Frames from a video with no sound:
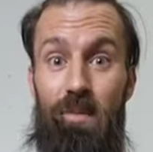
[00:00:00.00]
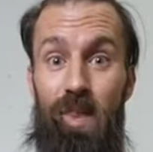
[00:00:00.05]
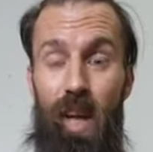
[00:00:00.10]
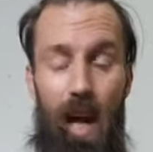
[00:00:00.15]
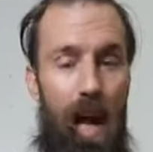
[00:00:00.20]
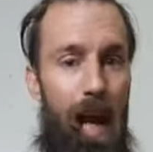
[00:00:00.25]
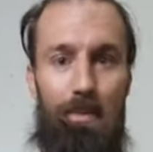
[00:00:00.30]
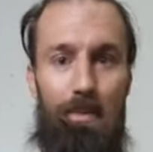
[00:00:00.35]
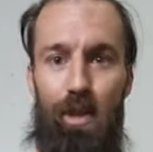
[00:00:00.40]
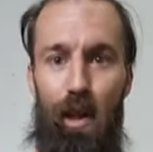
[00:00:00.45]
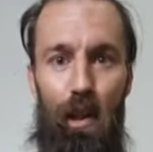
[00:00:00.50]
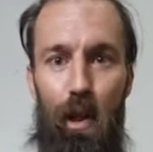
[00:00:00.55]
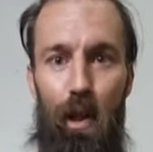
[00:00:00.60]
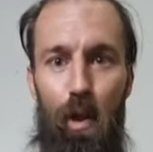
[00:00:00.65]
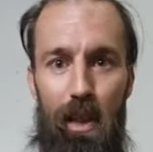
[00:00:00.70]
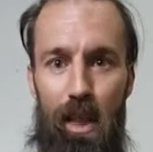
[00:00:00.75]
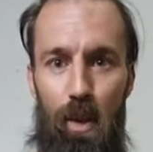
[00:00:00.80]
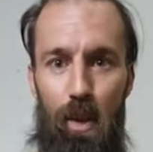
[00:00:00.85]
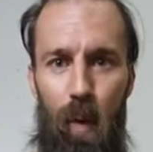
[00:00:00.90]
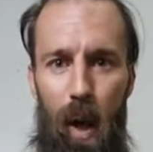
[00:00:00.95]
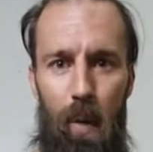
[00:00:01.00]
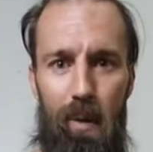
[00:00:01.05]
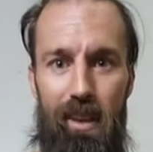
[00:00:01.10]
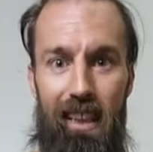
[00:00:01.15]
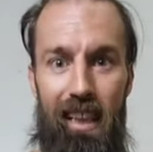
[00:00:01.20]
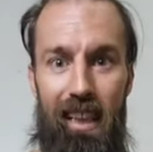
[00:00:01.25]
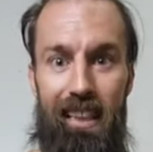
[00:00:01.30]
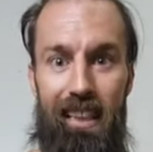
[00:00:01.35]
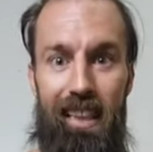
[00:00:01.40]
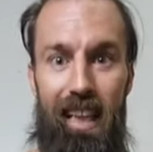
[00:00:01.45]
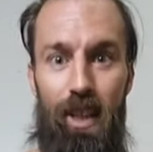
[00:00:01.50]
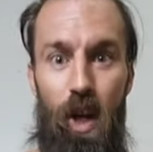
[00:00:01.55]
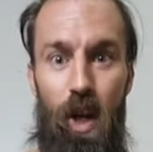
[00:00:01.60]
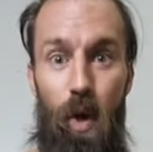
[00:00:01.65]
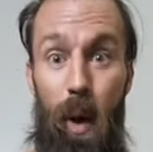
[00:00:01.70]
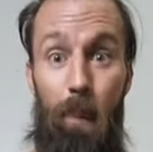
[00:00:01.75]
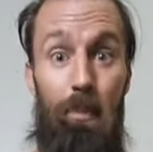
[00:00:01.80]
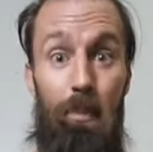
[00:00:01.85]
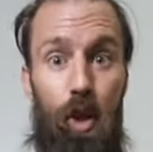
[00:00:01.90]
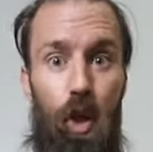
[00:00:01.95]
Absolutely. Why was I gonna say no?
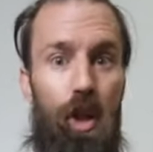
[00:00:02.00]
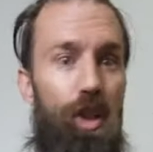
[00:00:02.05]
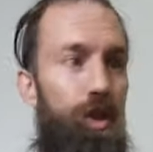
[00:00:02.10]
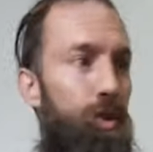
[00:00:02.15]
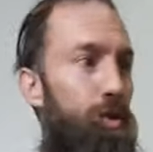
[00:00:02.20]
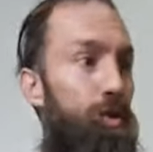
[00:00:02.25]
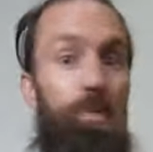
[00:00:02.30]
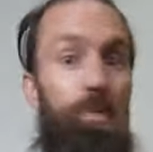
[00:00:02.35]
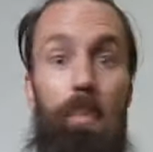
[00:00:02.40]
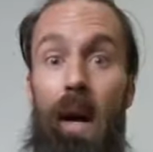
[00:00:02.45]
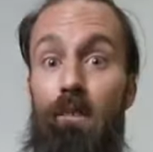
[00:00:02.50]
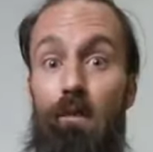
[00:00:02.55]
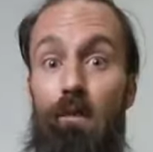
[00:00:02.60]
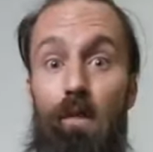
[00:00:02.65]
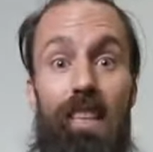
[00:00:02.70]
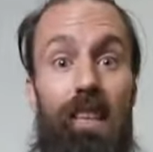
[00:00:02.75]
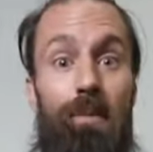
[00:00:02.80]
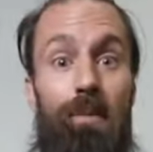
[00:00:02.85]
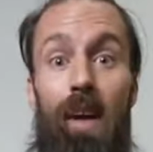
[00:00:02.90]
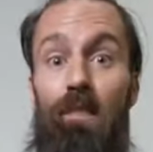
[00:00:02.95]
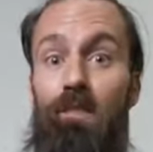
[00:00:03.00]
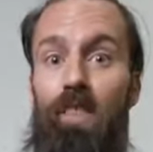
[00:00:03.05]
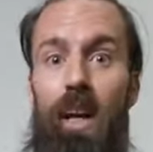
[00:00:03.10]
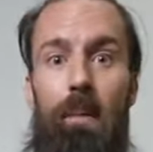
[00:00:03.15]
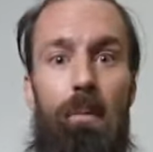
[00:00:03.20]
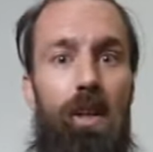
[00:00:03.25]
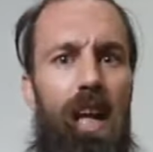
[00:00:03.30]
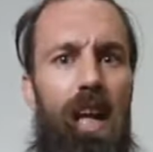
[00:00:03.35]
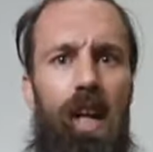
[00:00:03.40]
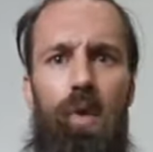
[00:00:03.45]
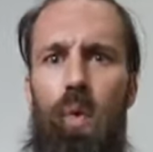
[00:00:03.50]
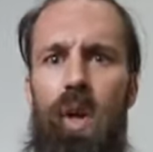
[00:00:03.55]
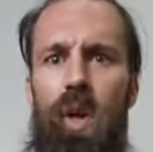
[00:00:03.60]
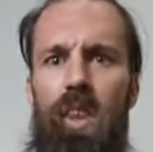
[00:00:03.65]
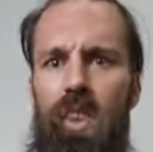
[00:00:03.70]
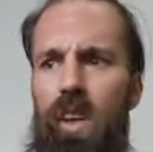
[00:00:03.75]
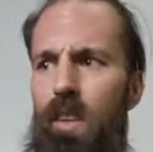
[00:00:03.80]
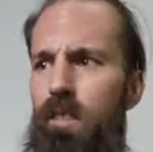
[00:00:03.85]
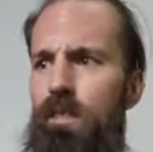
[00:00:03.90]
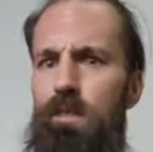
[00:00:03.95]
I'm 32. You, my friends and my family are like,
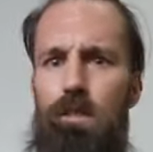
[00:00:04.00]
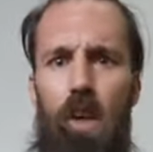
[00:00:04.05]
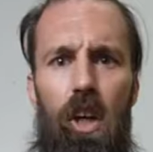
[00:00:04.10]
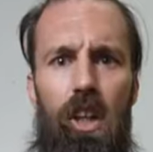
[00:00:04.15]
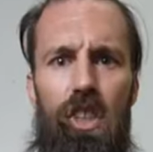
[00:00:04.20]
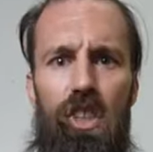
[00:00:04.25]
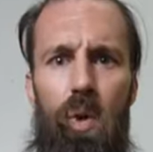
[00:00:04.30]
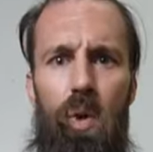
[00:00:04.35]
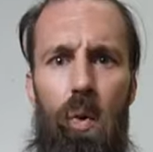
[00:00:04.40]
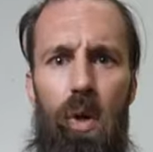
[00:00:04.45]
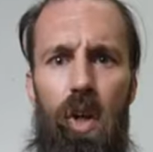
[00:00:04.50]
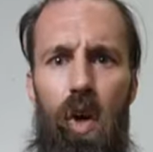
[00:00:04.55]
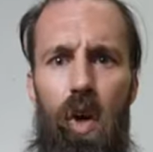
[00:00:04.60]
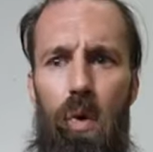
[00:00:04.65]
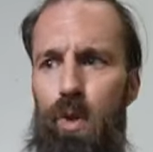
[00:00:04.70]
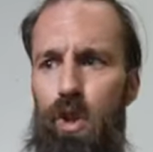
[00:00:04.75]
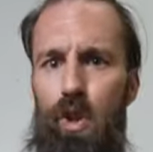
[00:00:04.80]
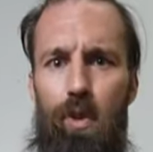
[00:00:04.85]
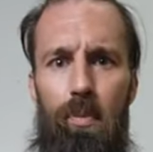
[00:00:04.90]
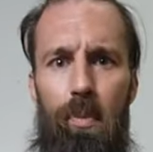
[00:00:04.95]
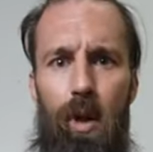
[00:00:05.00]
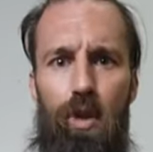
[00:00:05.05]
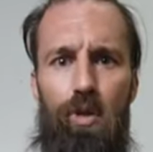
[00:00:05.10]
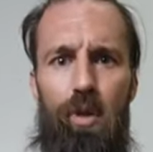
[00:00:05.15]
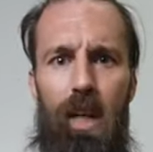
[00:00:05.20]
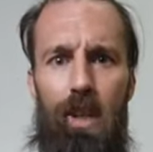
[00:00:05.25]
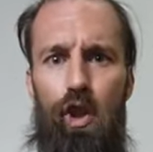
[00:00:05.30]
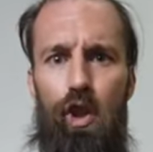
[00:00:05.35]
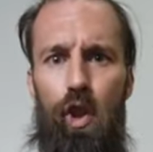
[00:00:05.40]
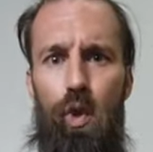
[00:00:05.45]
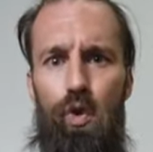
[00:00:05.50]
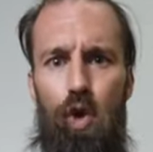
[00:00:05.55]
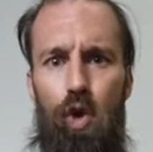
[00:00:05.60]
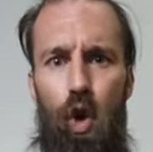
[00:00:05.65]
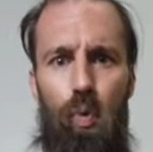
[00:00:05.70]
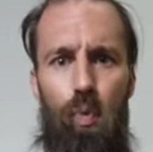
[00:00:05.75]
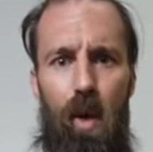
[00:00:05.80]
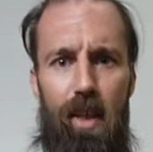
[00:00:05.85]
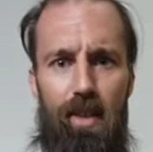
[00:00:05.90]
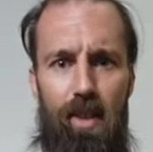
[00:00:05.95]
what the fuck is going on with you, bro? You got two
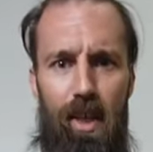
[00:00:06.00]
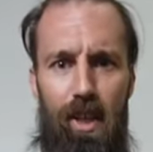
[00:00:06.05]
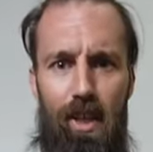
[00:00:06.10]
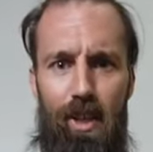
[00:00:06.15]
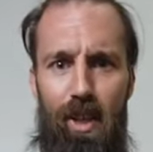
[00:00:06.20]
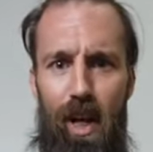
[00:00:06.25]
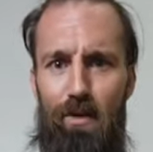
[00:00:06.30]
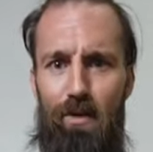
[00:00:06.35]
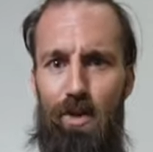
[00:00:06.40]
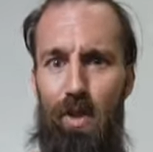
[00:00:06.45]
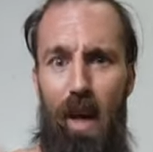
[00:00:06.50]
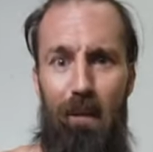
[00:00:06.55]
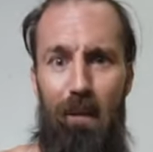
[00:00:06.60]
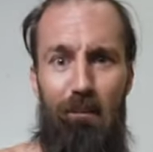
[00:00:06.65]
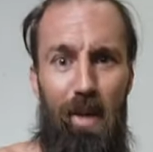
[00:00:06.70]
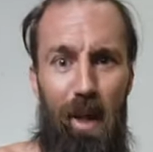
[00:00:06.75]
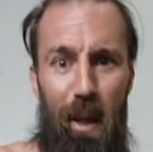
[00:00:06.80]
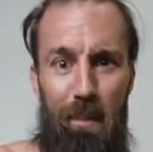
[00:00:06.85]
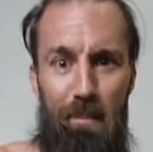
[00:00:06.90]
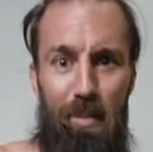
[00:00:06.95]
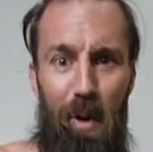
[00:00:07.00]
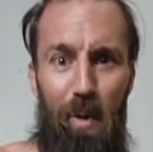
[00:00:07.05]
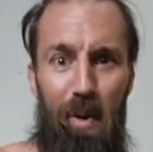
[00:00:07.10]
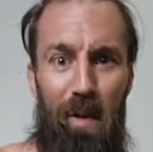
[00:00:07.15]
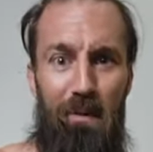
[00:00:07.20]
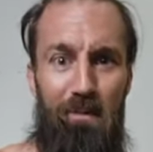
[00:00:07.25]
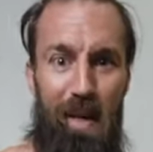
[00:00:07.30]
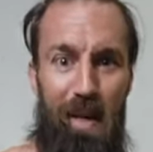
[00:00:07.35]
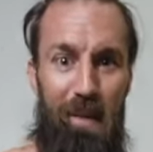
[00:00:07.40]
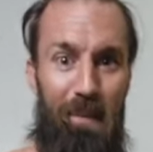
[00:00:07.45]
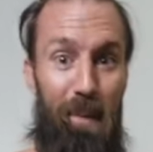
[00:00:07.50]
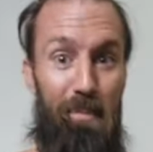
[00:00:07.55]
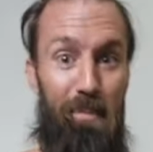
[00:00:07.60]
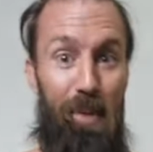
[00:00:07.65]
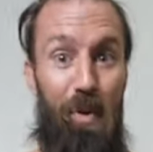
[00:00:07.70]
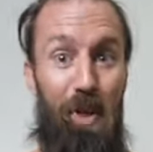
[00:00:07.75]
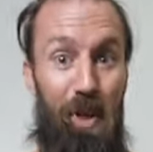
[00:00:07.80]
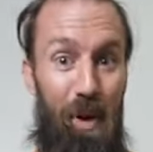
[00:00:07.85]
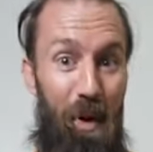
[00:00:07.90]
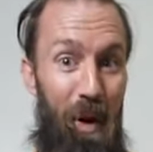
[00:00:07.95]
torn rotator cuffs. You got fucking broken femur,
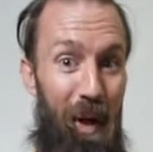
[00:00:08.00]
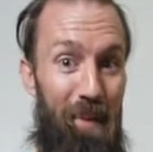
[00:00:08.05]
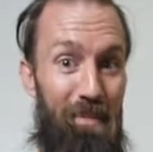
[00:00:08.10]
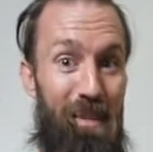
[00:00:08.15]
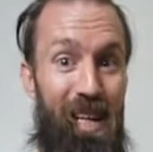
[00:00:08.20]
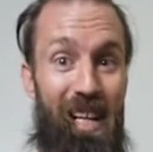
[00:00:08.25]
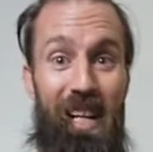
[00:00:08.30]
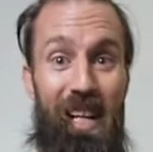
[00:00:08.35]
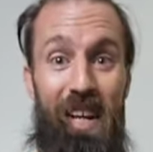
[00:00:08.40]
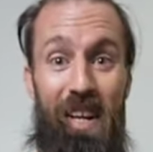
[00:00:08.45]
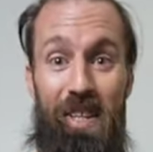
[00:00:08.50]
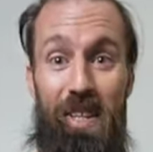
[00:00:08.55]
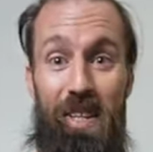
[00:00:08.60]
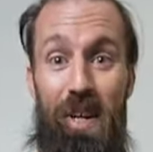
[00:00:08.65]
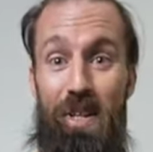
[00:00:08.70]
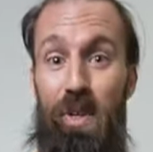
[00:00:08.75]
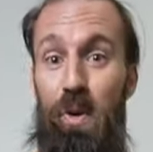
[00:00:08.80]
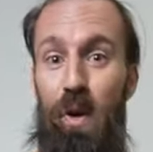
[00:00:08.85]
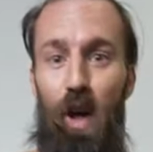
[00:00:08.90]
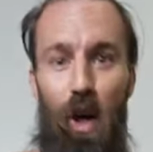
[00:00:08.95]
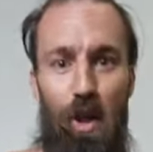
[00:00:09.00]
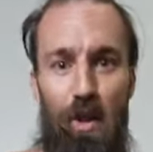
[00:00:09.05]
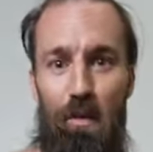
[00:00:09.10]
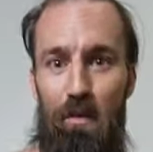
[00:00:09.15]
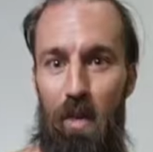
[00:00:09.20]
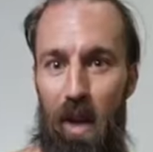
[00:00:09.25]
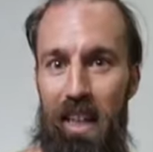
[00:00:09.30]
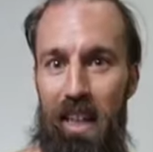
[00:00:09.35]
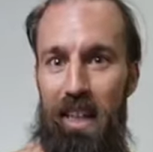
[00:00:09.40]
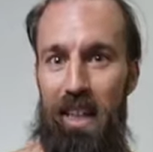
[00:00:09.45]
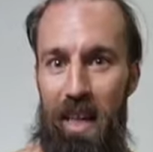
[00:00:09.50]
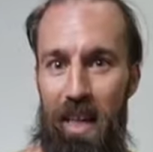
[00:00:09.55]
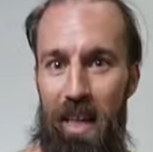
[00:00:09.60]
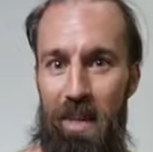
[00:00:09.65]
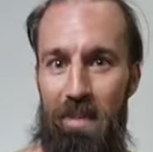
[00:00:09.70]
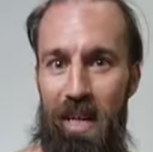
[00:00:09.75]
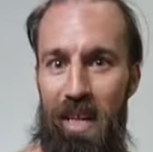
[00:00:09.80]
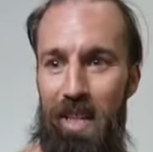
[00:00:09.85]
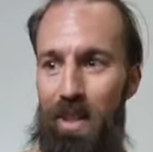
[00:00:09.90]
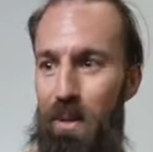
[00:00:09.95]
broken arm. You, you are you fucking kidding
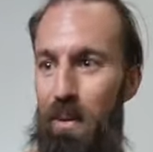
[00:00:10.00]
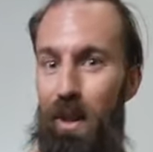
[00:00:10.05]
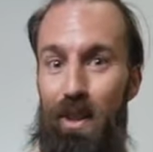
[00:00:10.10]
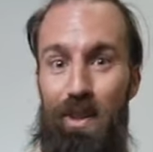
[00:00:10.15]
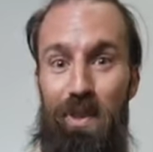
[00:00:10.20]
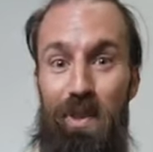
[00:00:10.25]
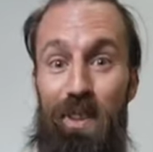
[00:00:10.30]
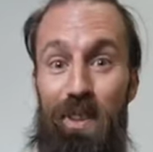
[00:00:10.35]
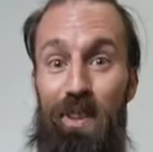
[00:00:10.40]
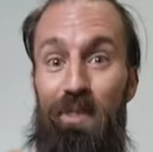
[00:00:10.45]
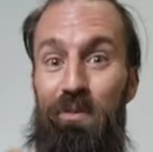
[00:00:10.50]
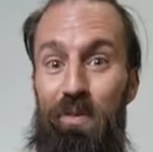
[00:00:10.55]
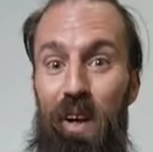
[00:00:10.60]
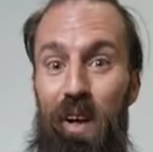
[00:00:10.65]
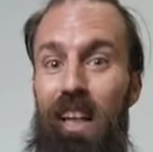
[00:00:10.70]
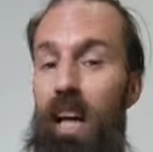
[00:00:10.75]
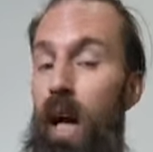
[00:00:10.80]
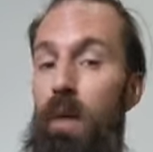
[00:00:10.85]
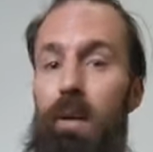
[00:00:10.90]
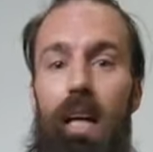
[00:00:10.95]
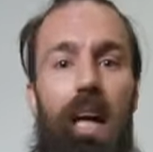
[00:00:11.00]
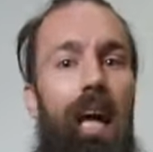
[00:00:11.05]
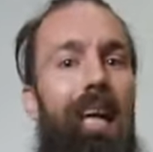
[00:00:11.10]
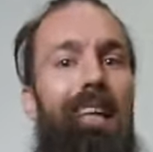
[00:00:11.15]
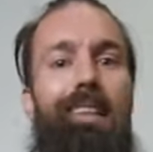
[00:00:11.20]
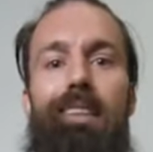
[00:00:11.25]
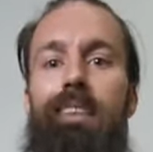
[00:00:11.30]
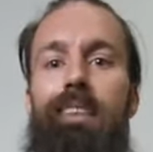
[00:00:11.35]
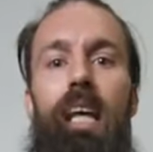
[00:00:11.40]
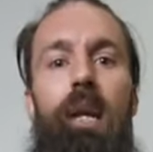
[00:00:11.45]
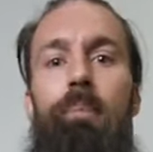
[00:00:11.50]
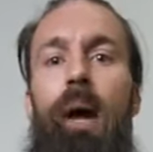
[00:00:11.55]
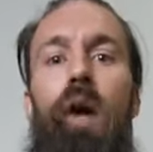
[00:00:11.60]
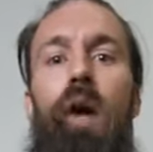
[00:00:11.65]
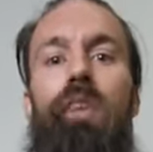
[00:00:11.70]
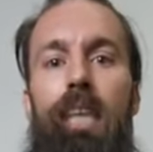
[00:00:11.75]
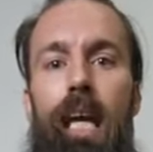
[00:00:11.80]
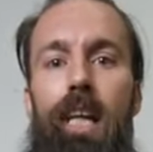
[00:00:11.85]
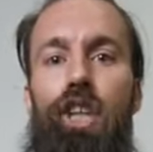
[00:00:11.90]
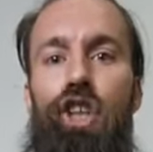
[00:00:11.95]
me? You're about to go on this fuck. I'm like, hey, it's not
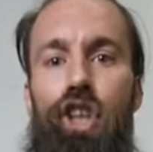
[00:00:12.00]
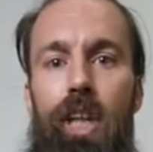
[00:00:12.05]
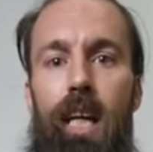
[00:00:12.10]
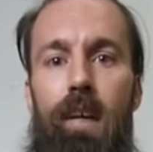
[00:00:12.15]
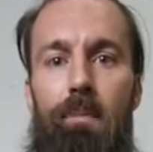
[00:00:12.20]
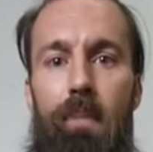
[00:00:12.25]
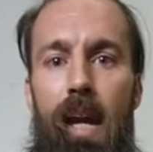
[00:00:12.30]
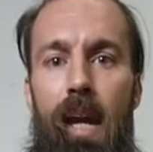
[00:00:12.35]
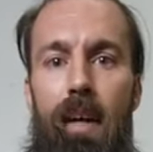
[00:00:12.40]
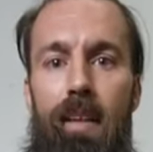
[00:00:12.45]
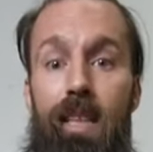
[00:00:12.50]
about that shit, man.